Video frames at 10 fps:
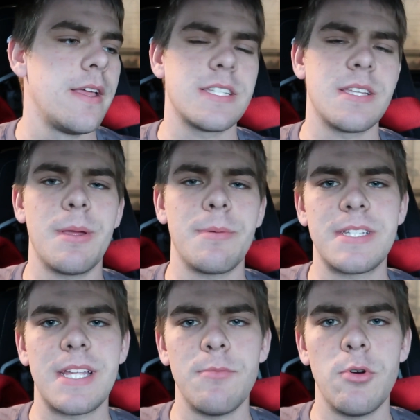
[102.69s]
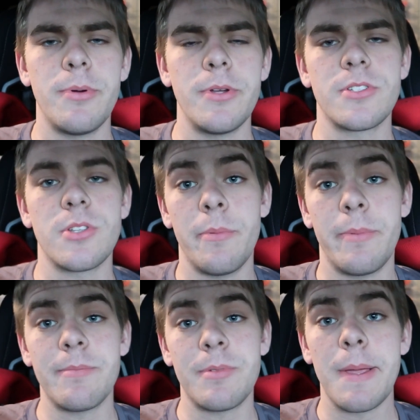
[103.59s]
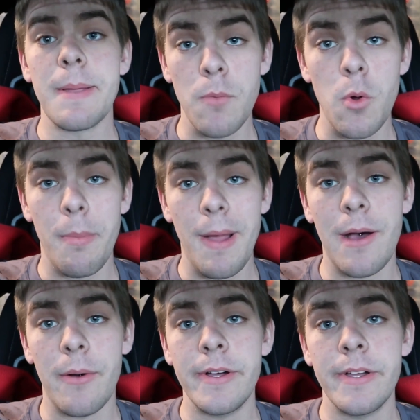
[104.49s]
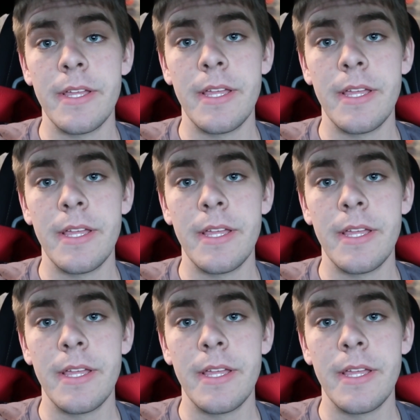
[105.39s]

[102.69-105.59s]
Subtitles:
It's going to be able to take more boost, so it'll be able to make more power.